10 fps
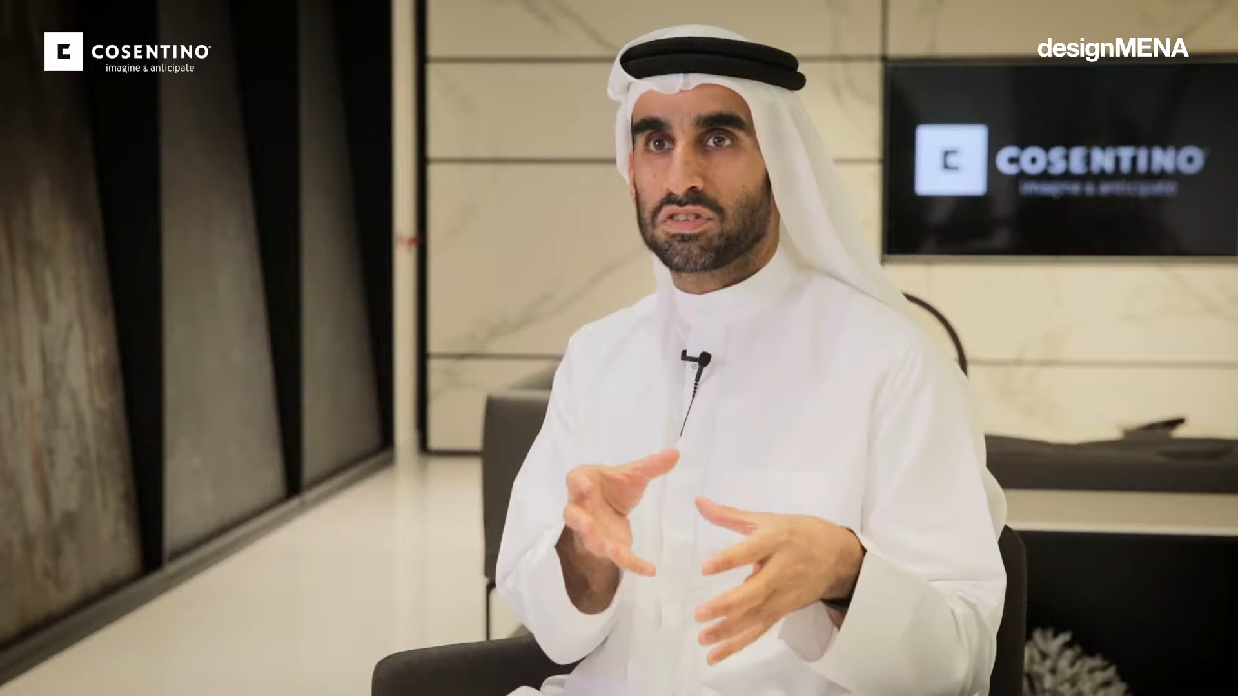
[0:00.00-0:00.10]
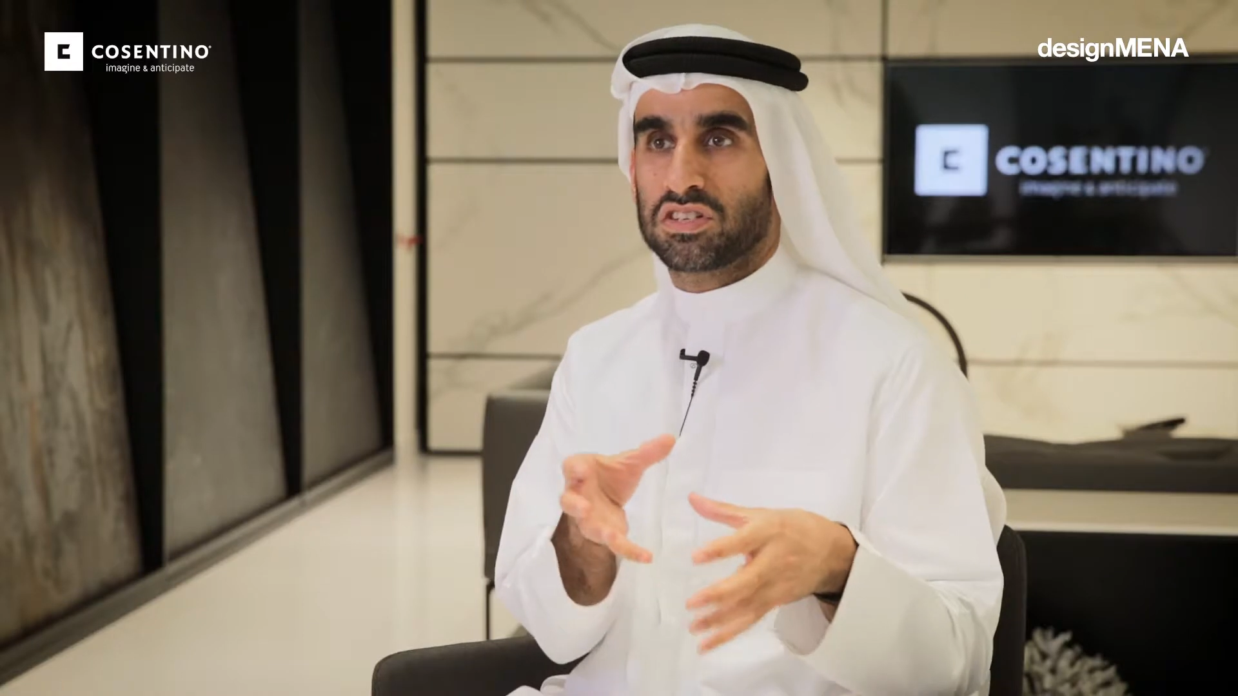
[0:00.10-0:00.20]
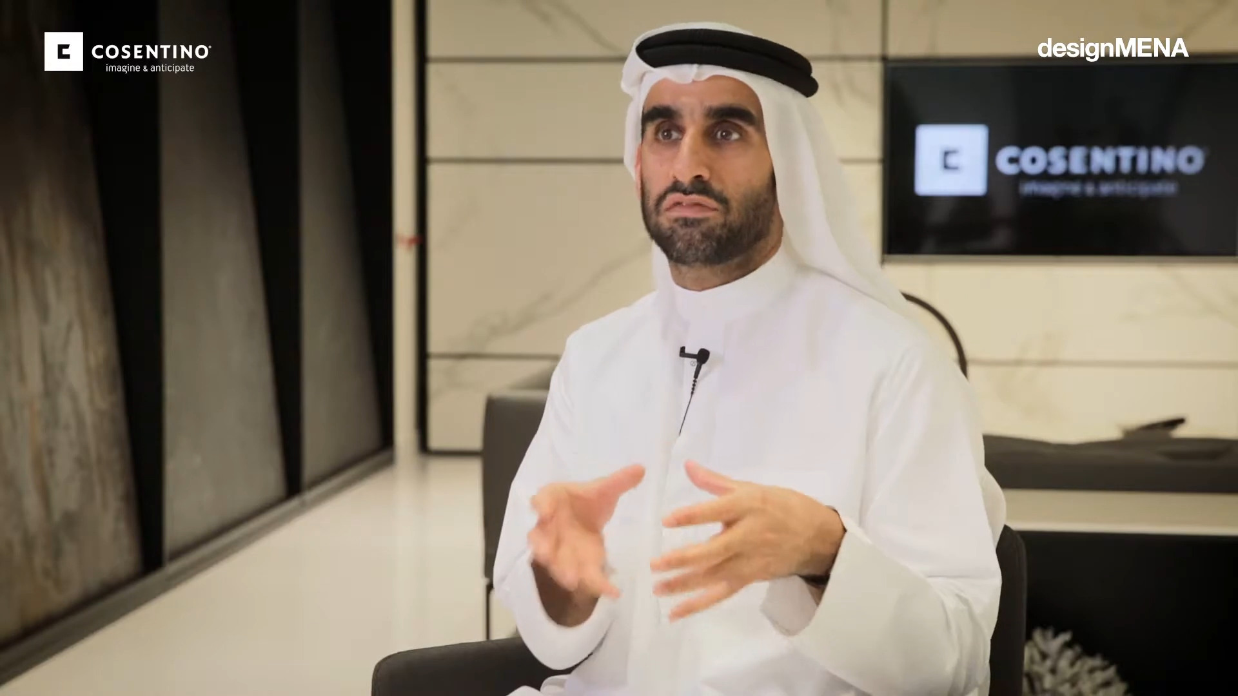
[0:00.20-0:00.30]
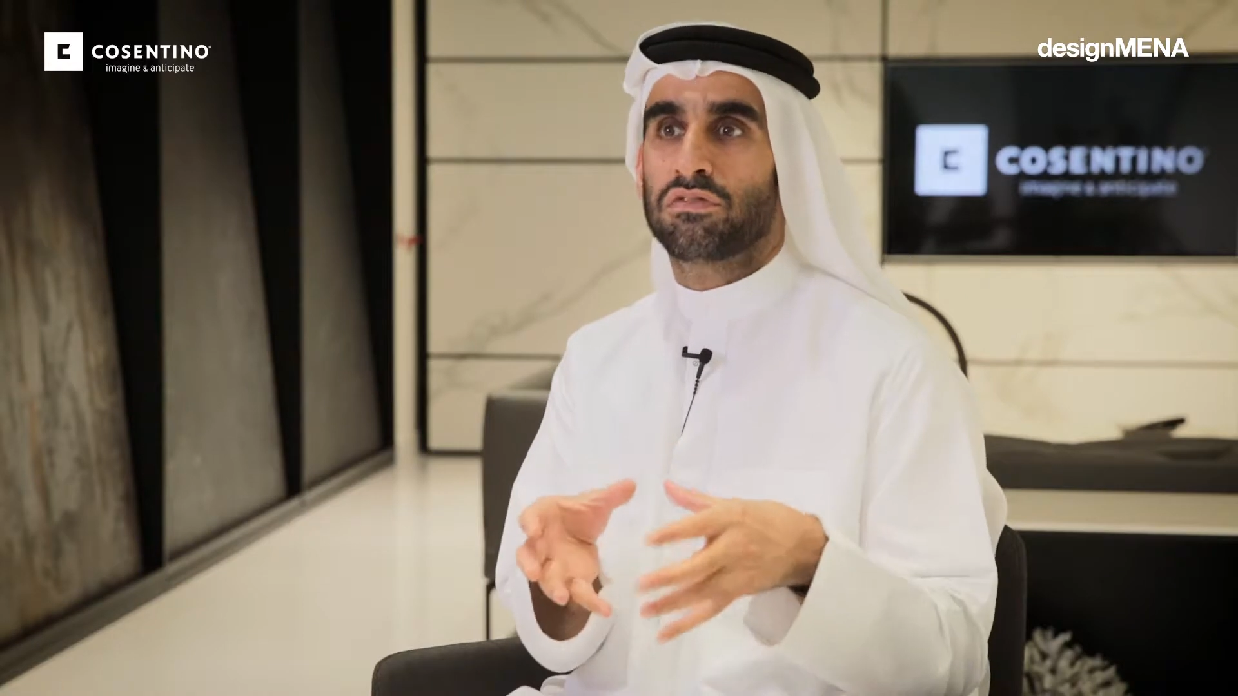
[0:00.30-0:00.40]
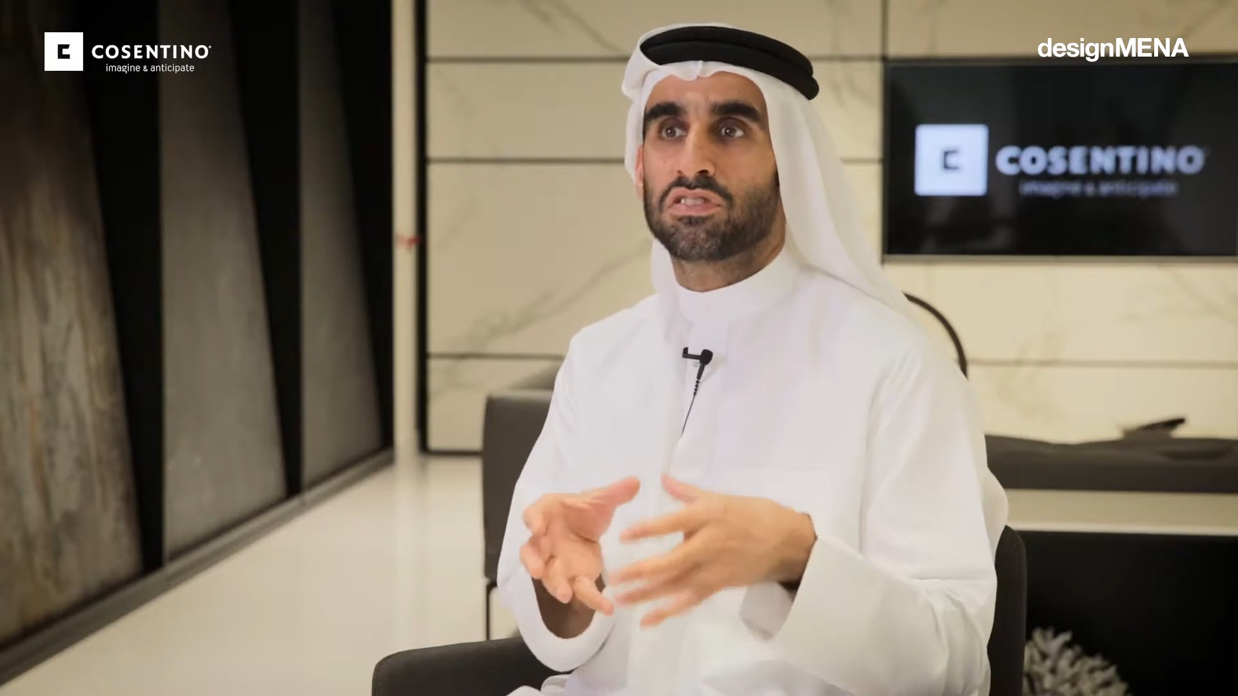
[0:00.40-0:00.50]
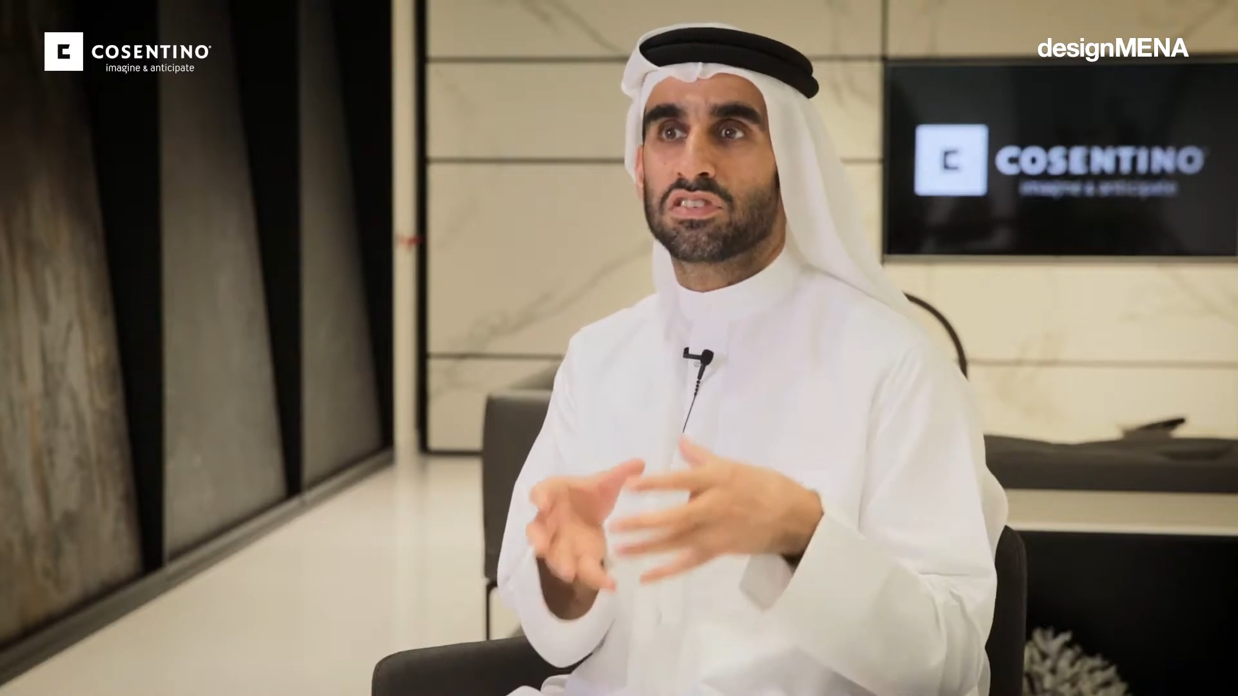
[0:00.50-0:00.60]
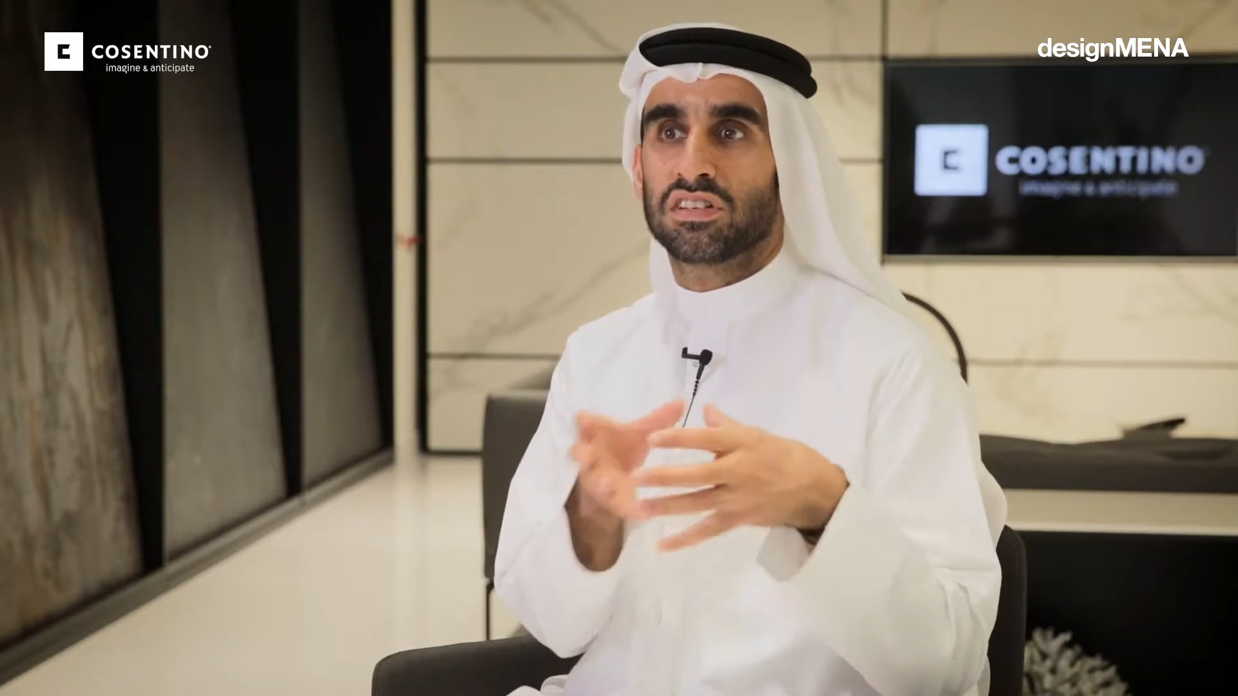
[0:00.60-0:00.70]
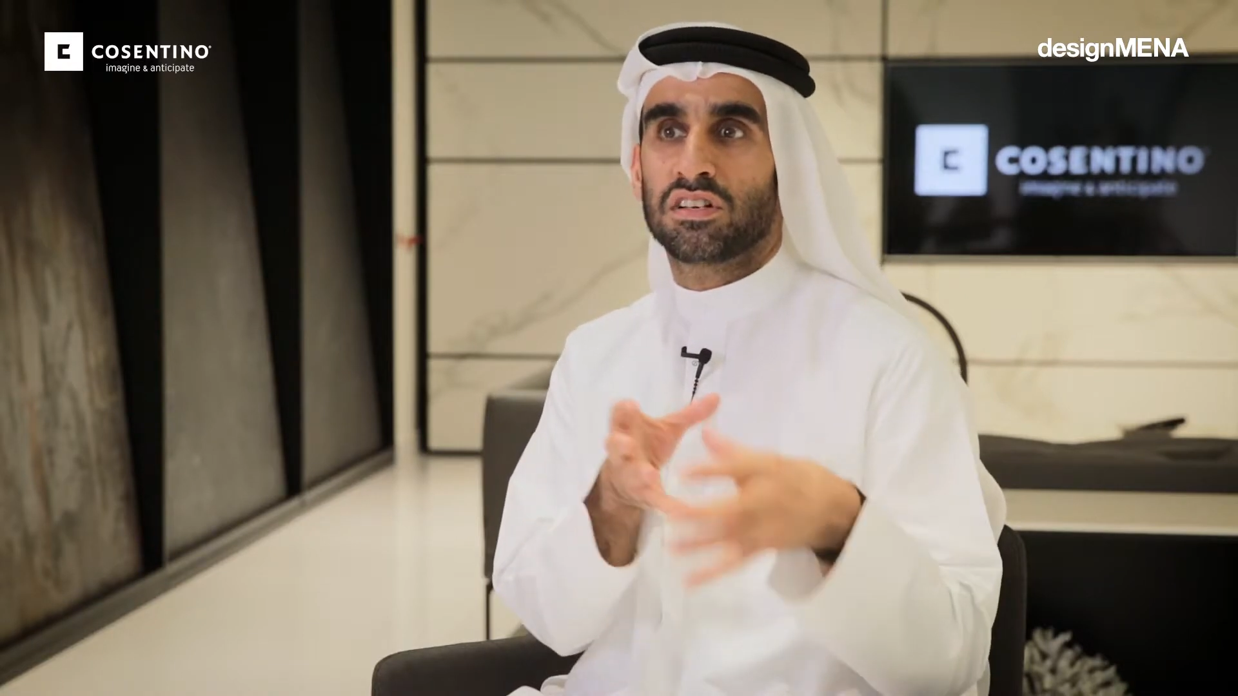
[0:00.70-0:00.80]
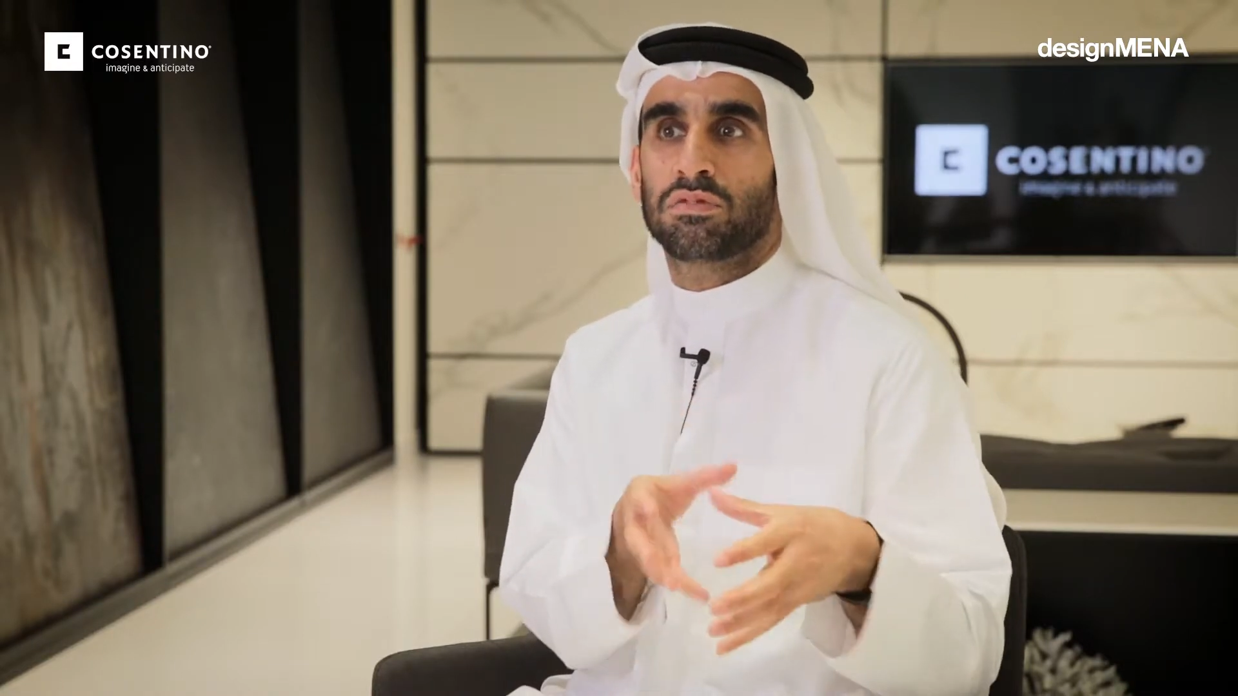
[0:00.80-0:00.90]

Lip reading: which unfortunately